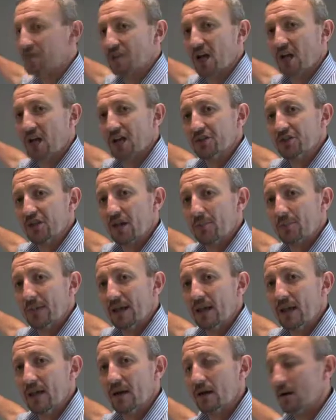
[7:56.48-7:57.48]
charge up
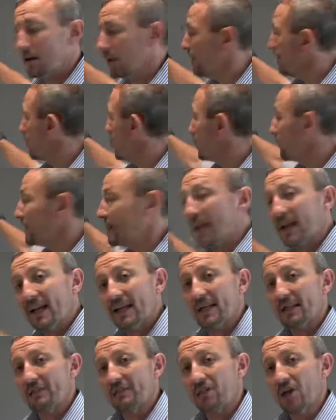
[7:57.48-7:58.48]
here or a
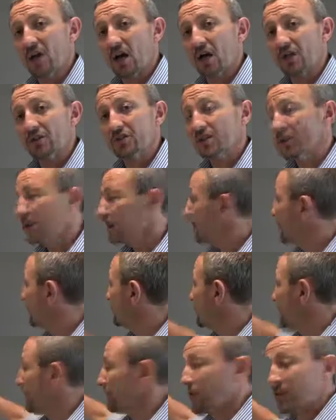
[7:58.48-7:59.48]
negative charge.
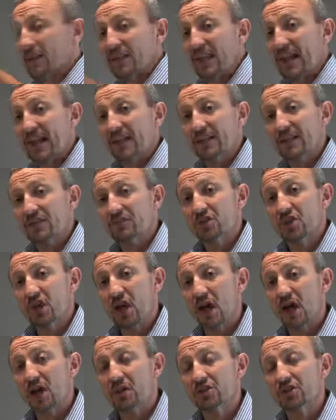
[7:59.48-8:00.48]
If we've got a negative
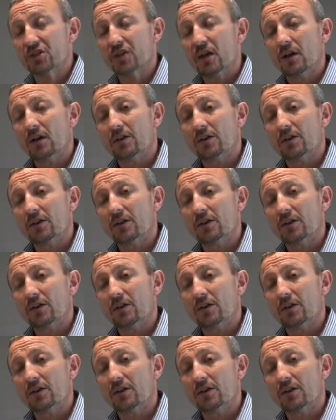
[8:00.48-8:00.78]
charge,